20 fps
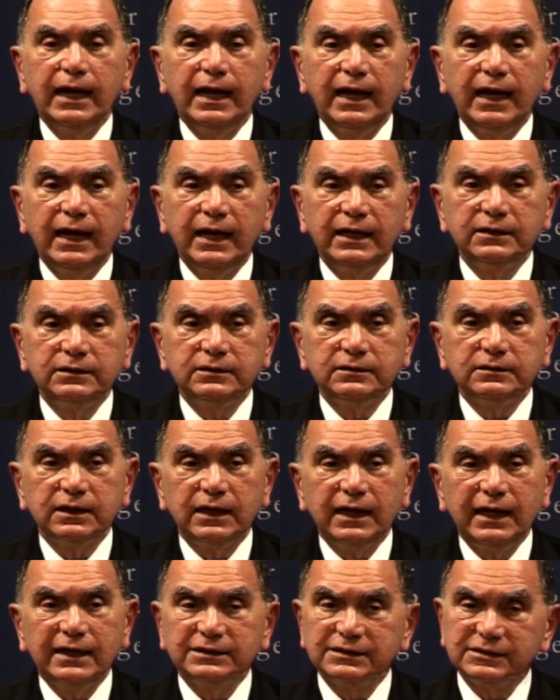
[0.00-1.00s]
and
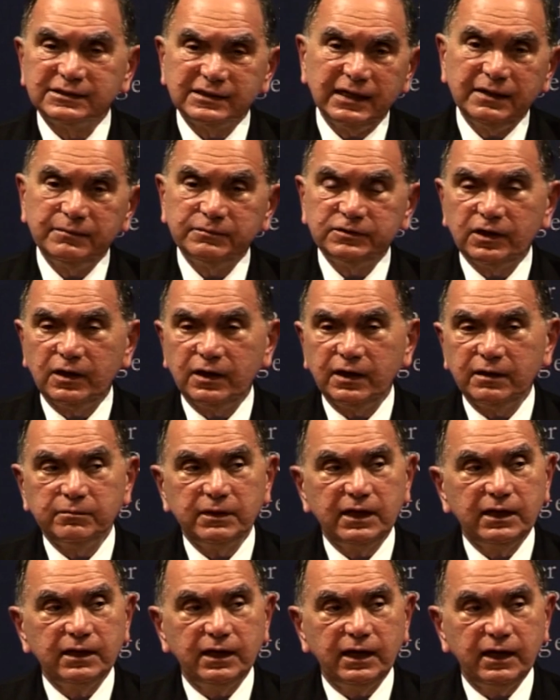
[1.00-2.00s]
at the same
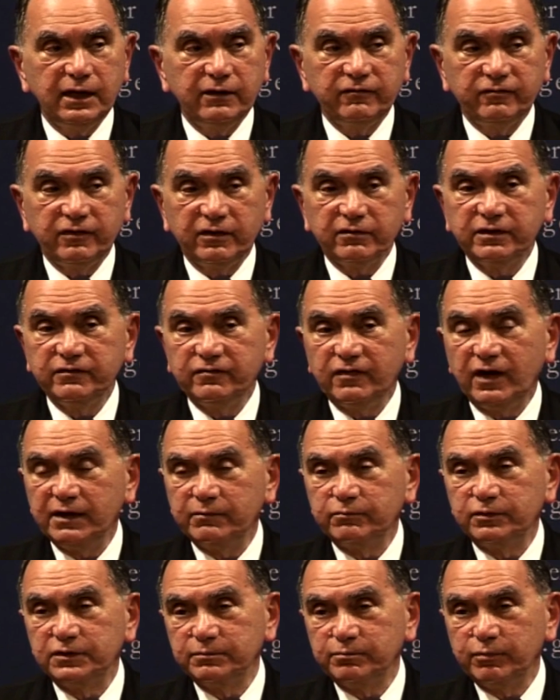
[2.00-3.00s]
time, a very
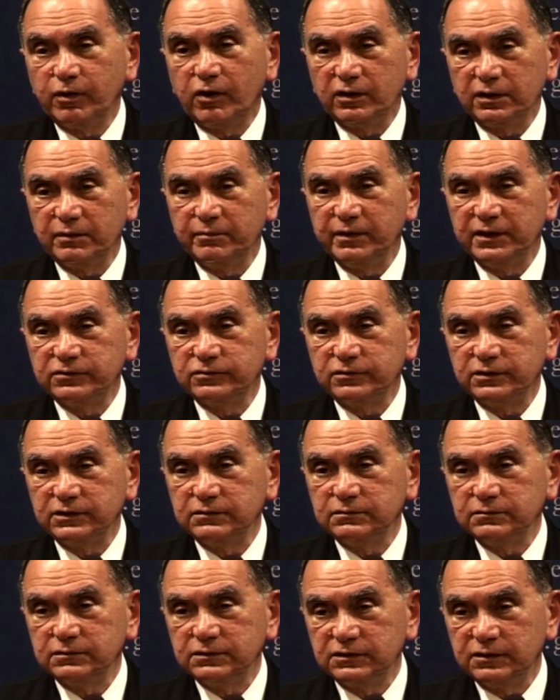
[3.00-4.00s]
vibrant
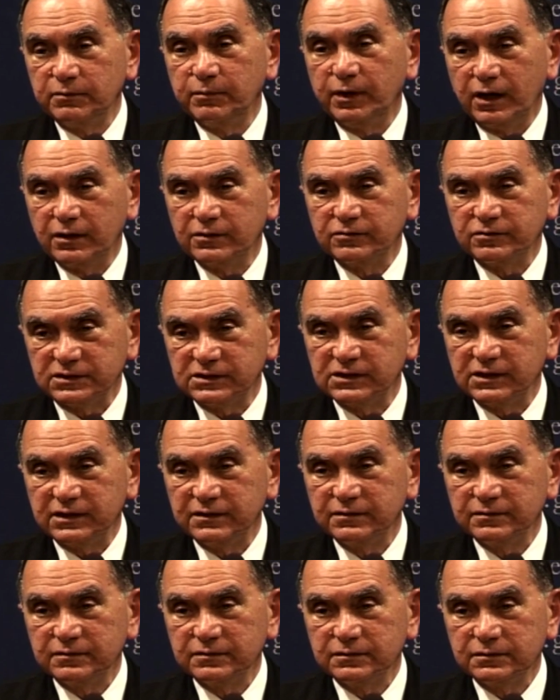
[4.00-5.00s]
parliamentary democracy
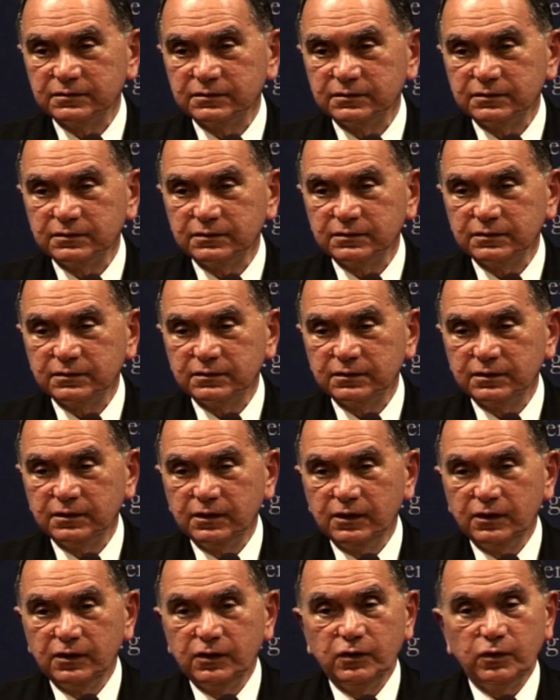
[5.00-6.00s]

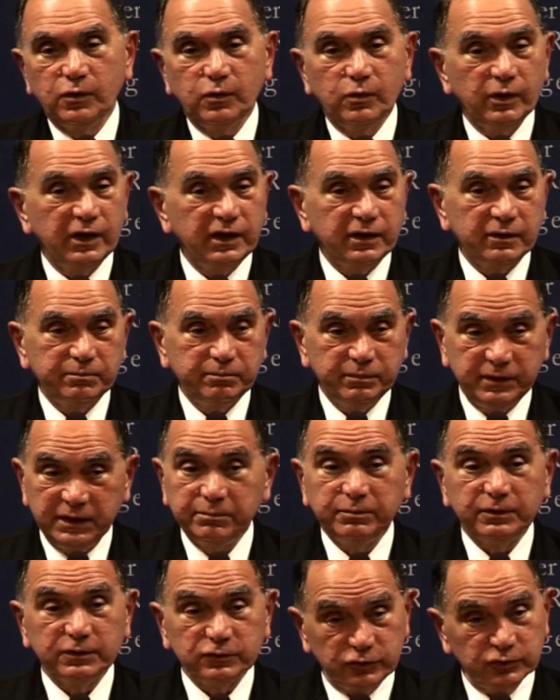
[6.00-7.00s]
where
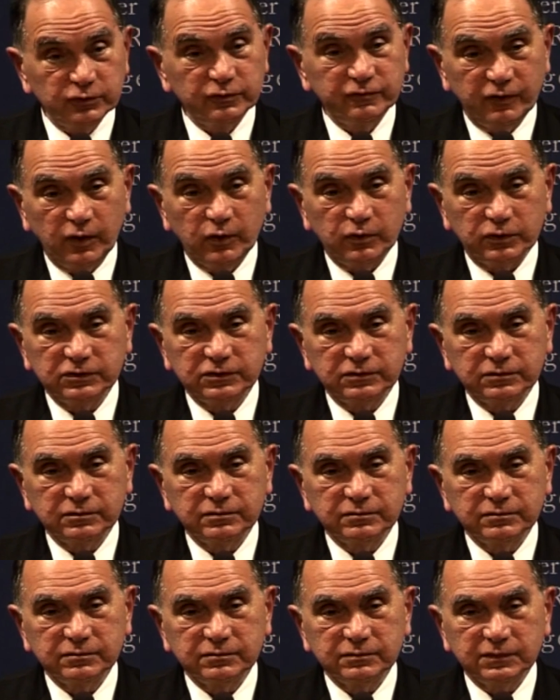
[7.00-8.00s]
people do vote,
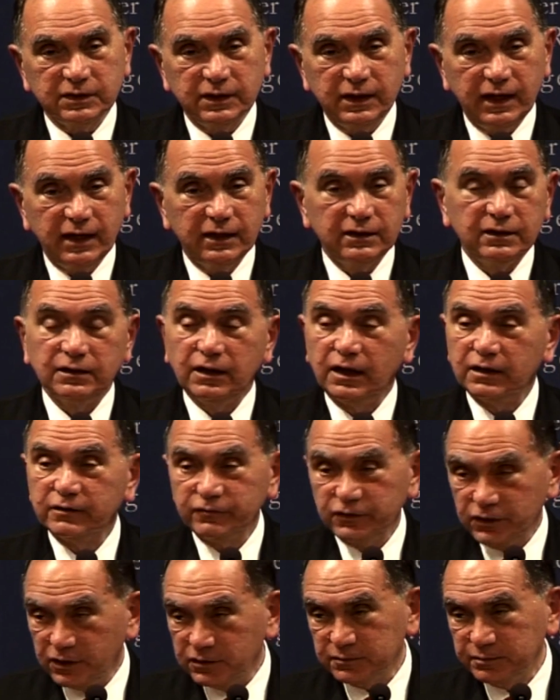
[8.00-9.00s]
and a lot
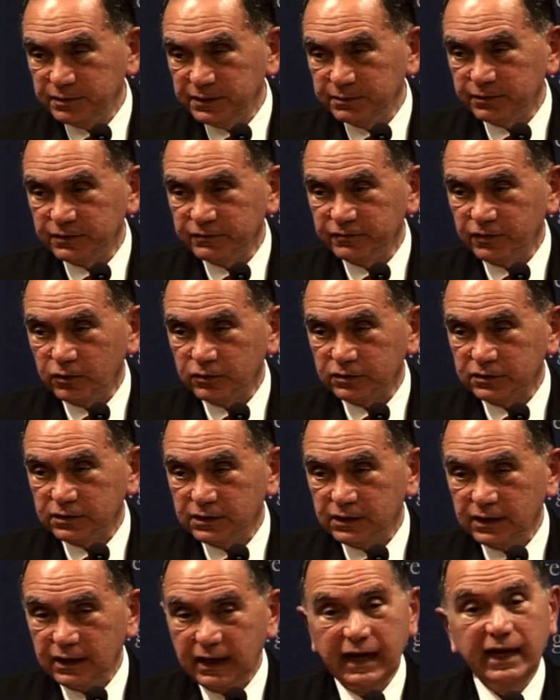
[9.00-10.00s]
of young people vote,
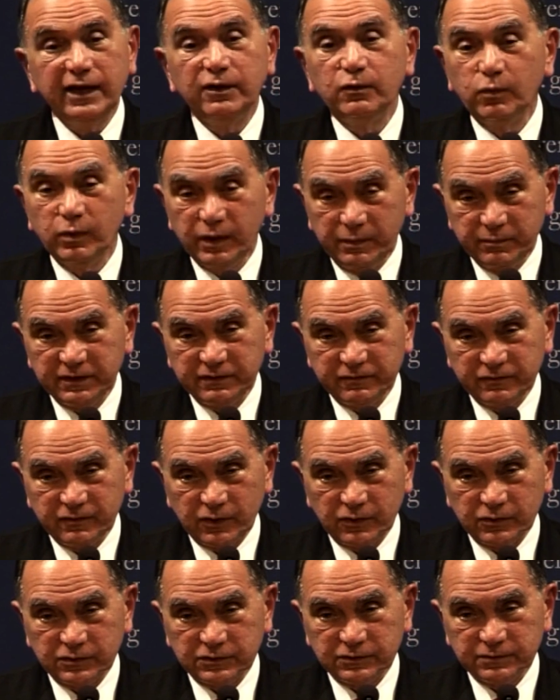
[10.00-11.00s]
and women
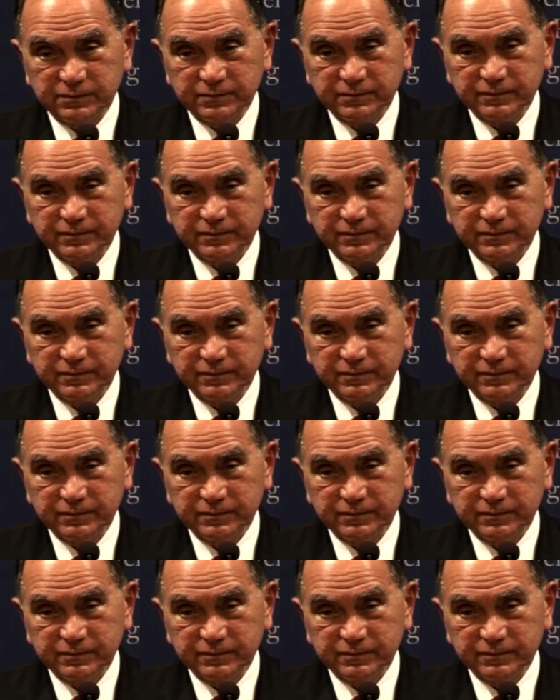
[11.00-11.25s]
vote.